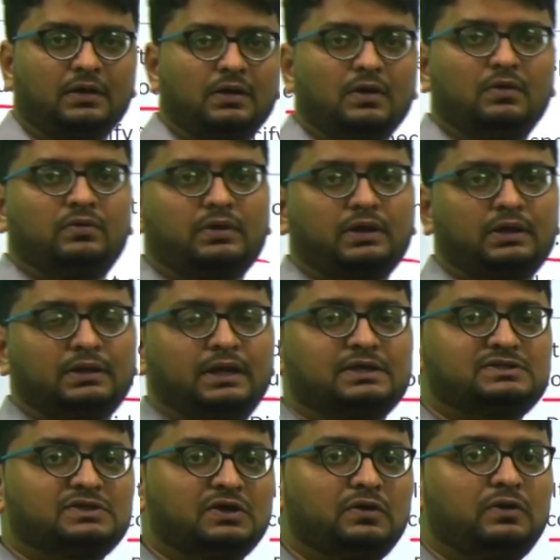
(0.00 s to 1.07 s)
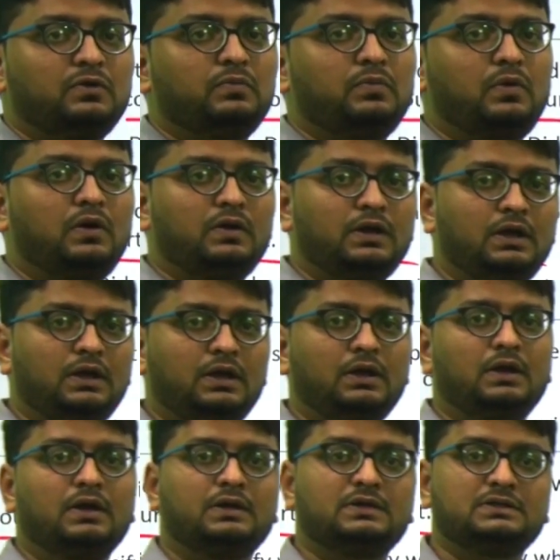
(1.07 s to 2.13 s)
Okay, the executive
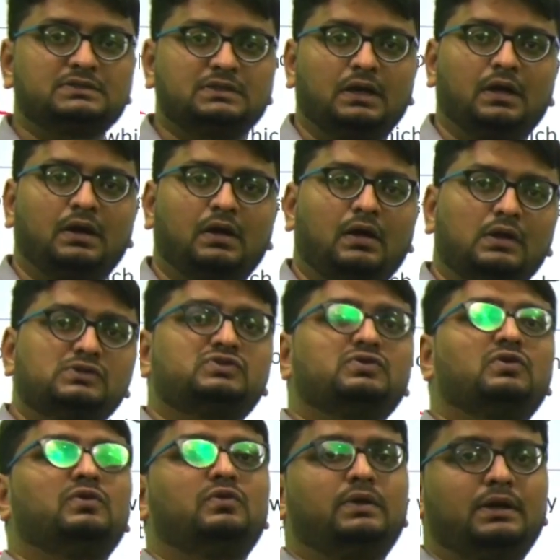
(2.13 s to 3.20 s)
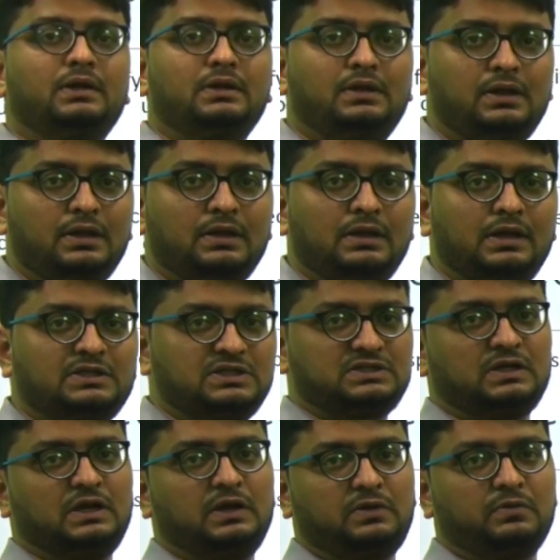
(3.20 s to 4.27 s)
body is also doing the
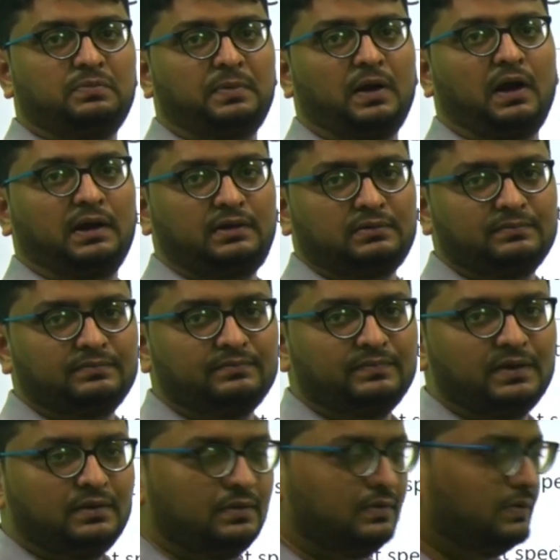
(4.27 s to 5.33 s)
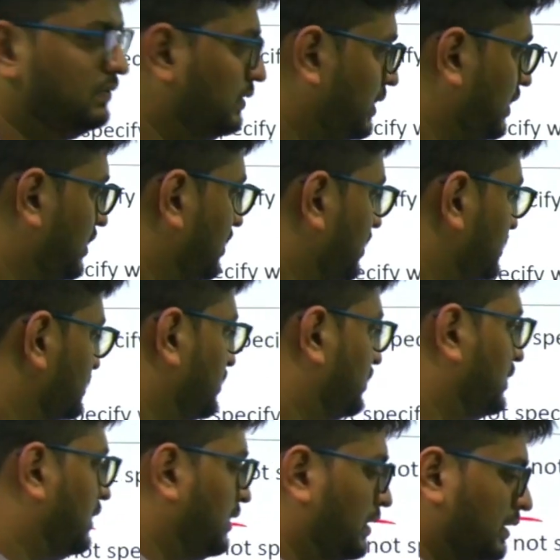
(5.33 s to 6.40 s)
legislative part. Okay, so
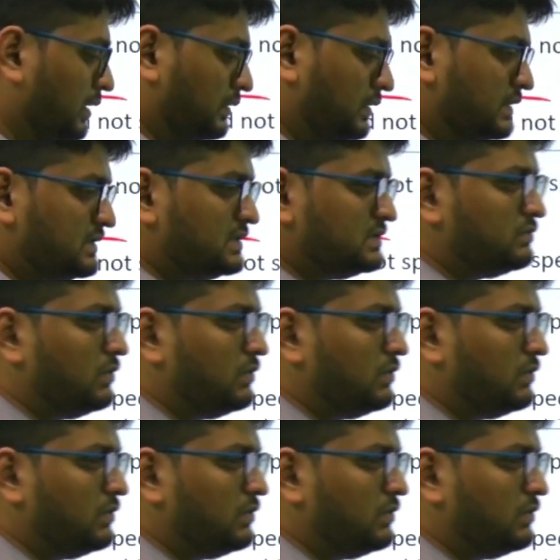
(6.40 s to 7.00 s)
this is one